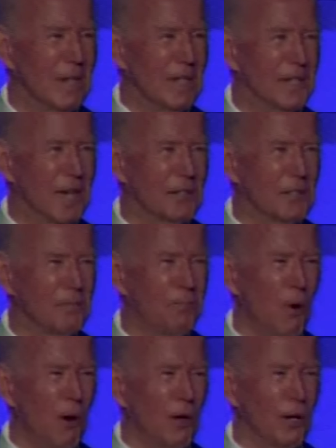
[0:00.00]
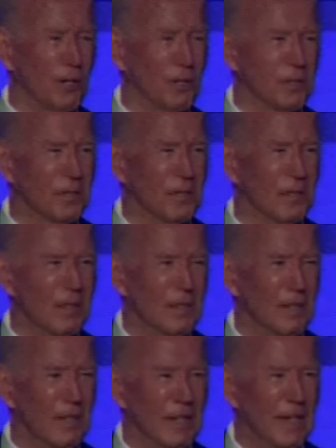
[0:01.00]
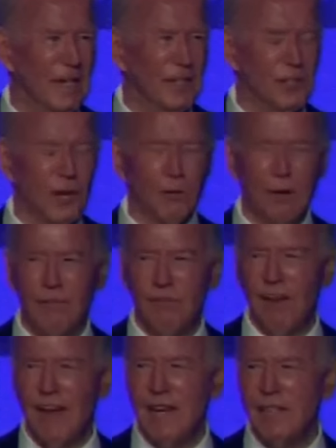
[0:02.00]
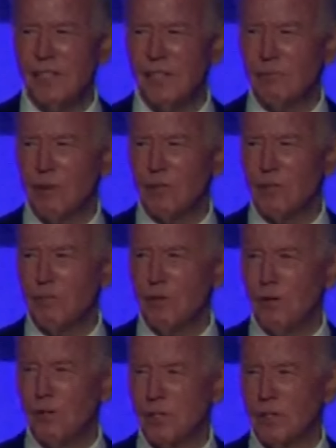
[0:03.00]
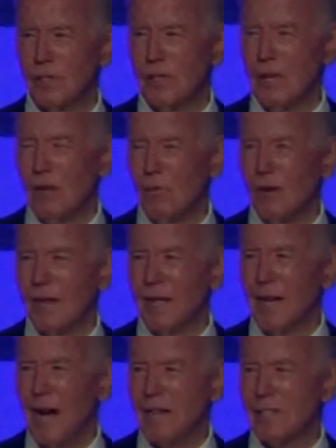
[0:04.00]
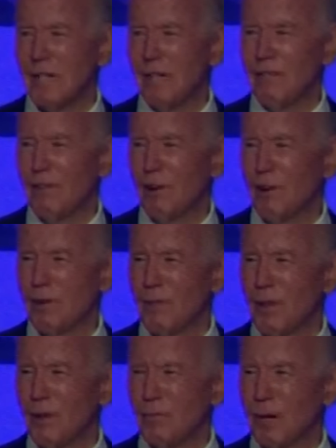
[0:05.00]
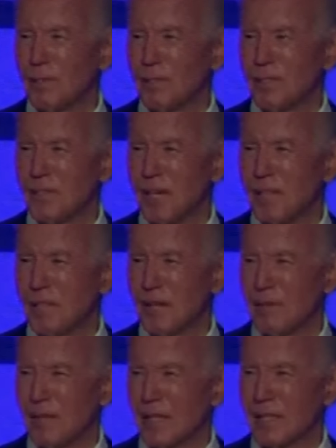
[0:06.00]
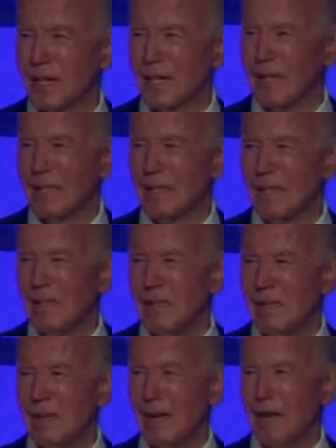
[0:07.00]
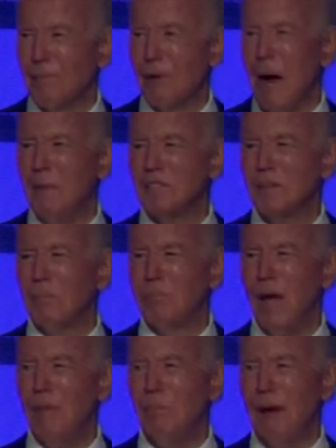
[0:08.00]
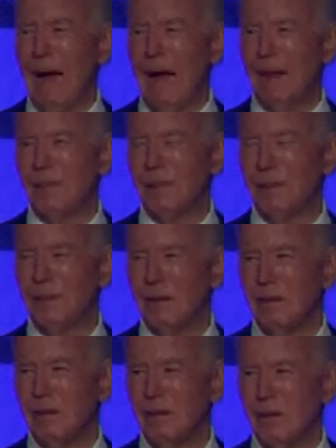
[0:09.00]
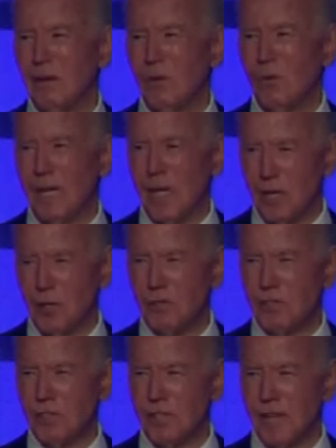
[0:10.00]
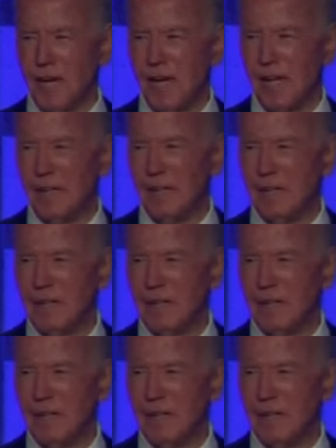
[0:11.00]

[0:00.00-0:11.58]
He tells supporters he is their revenge and retribution. When in God's name have you heard of another president say something like that? And he promised a bloodbath when he loses again.